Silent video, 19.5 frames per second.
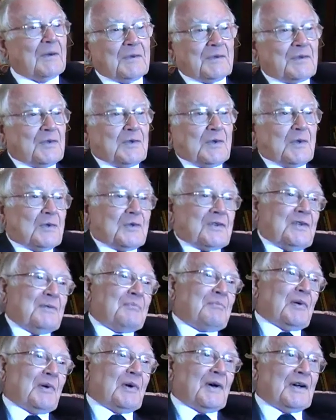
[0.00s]
was a naughty
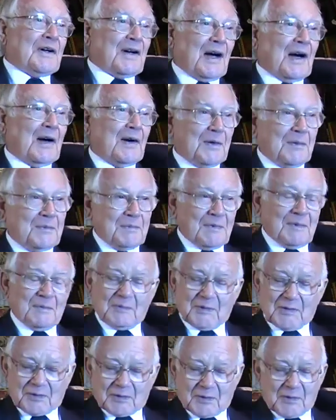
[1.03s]
boy at home and
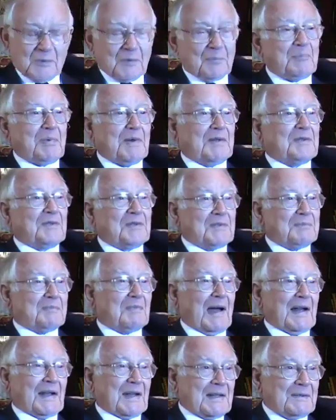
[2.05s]
was caught pinching
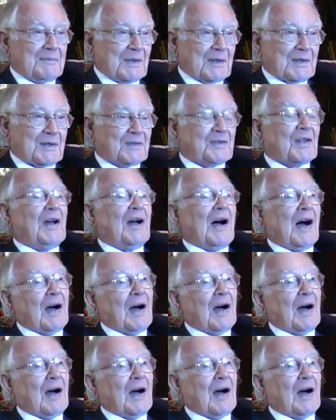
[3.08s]
money because